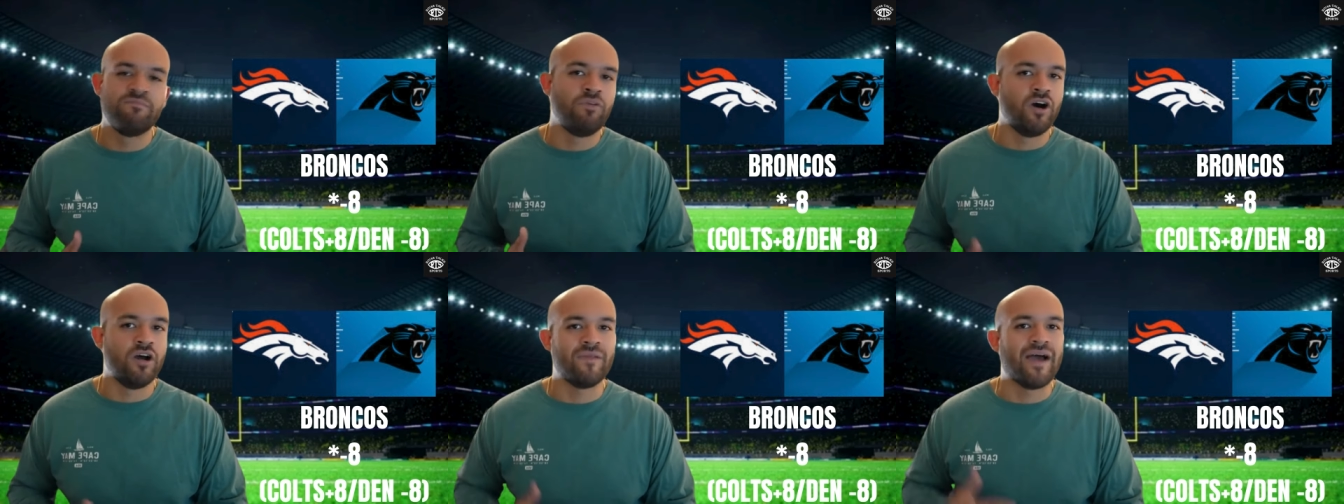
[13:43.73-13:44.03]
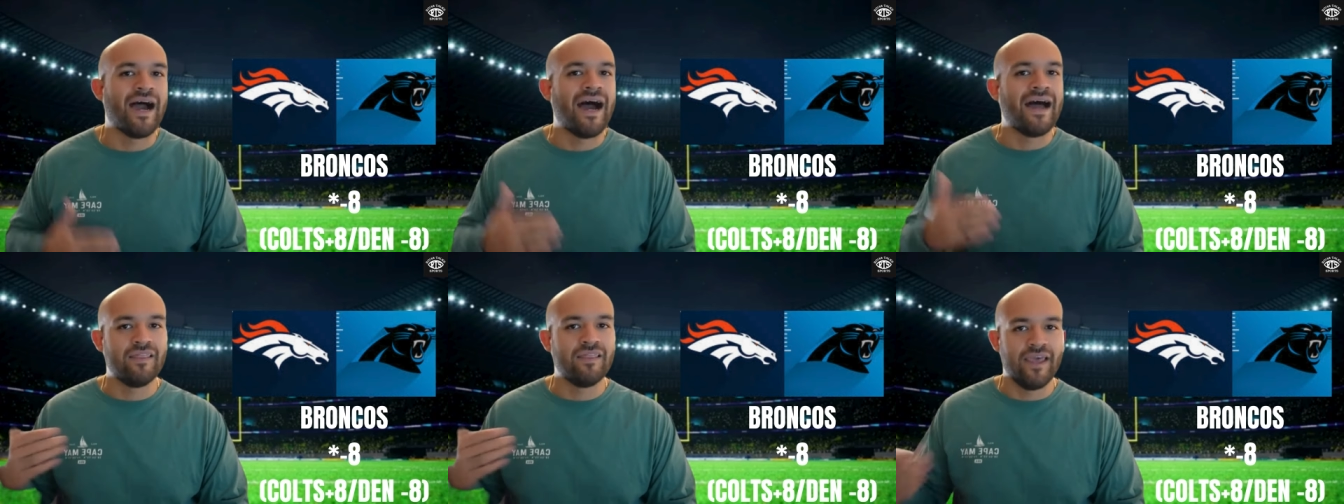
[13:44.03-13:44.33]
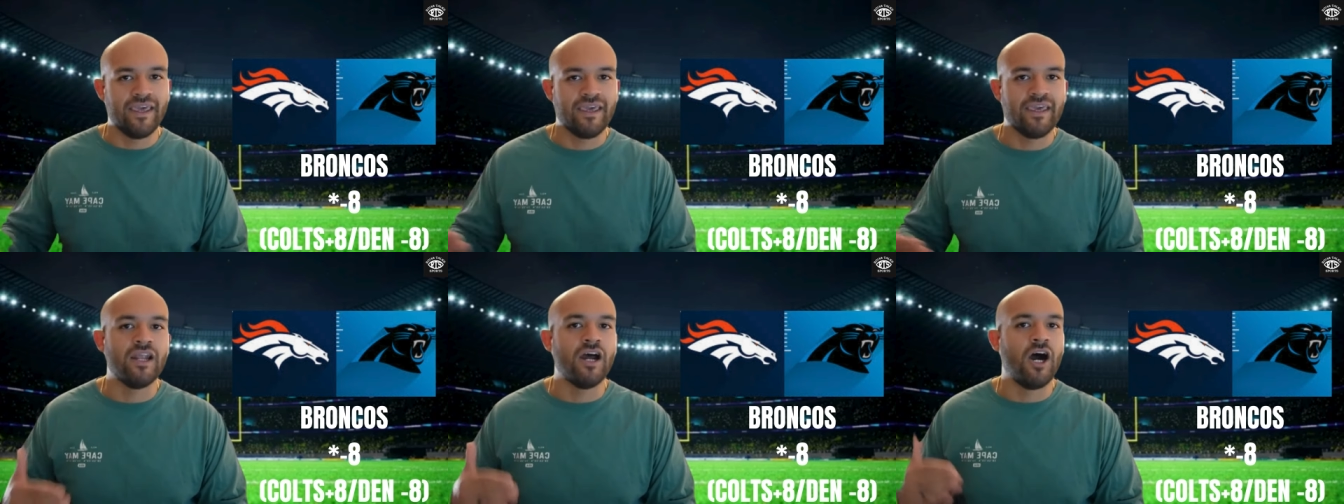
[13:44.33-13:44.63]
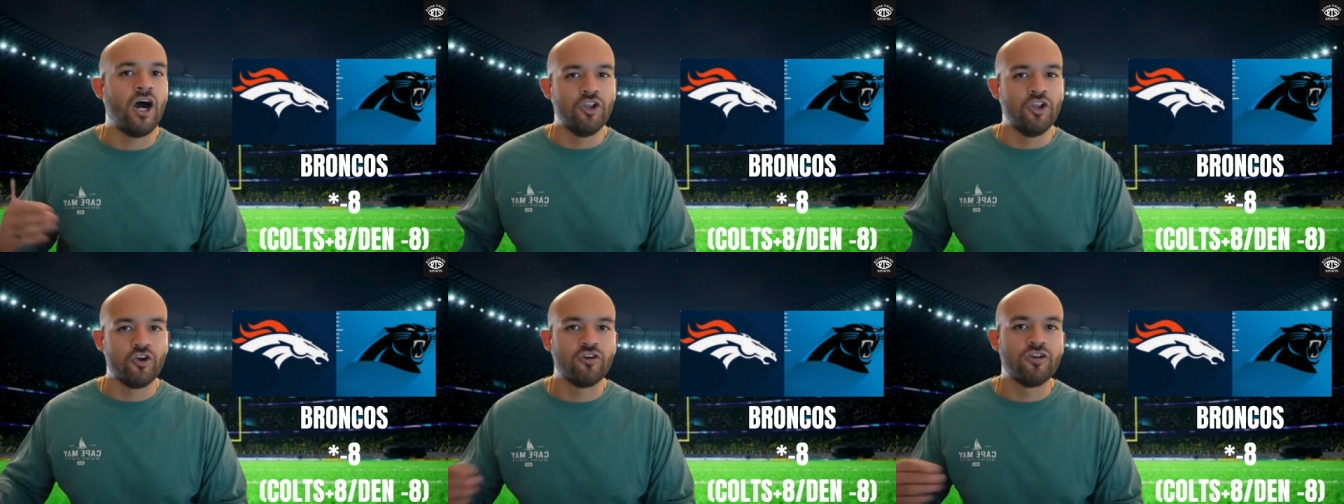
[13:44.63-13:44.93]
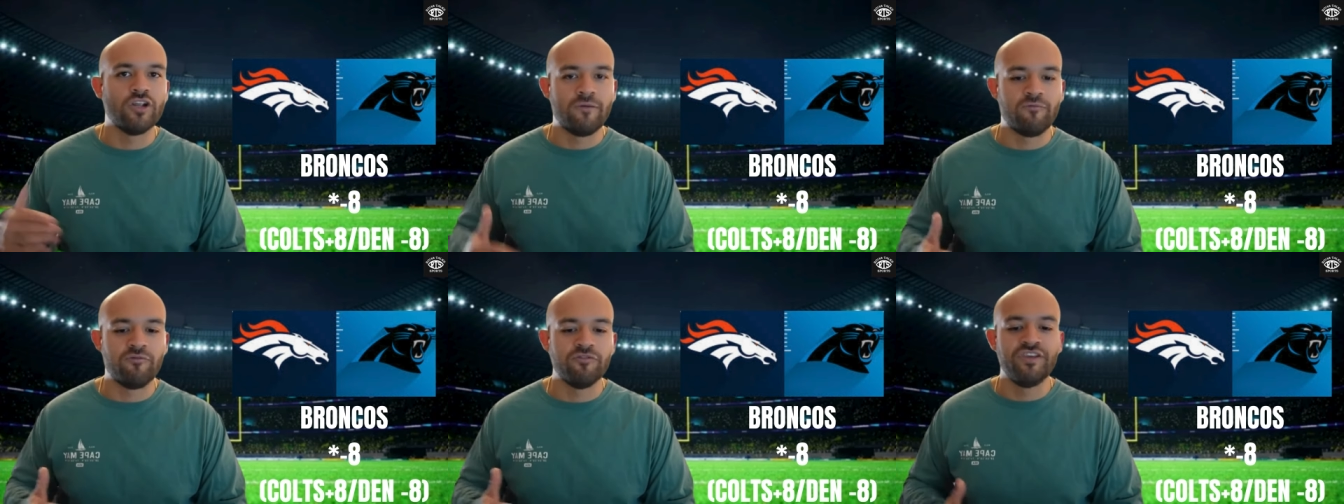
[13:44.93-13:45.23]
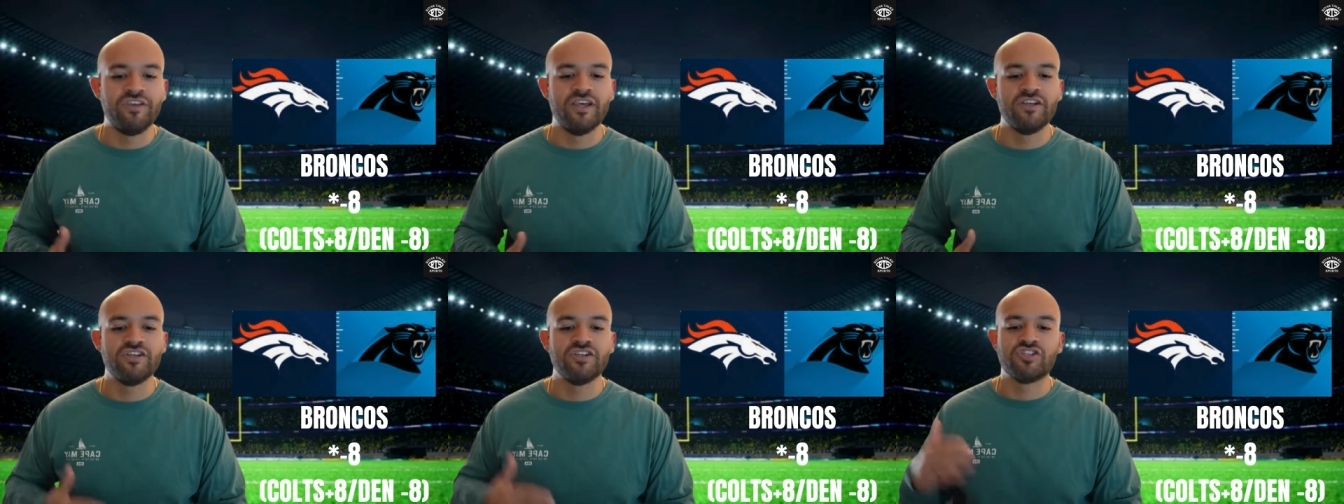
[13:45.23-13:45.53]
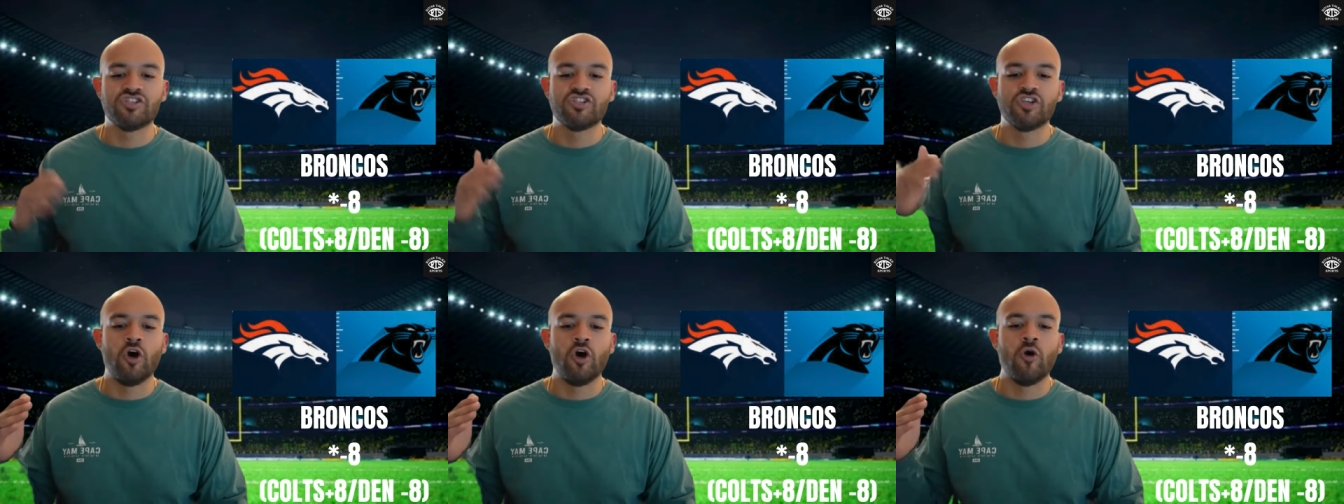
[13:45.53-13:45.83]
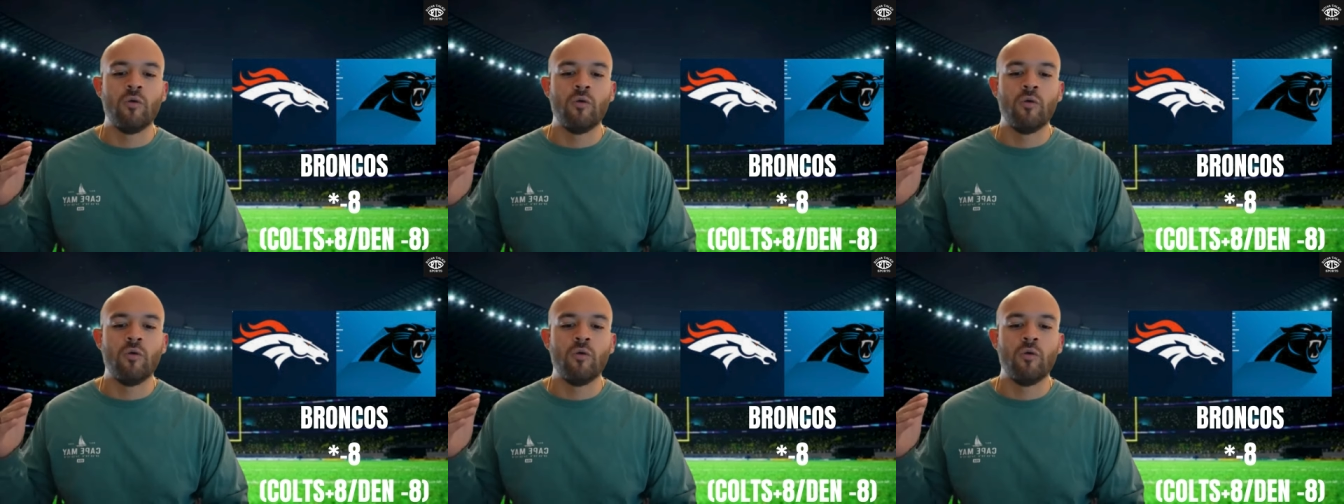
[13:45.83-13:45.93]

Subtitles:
but I like it under double digits. So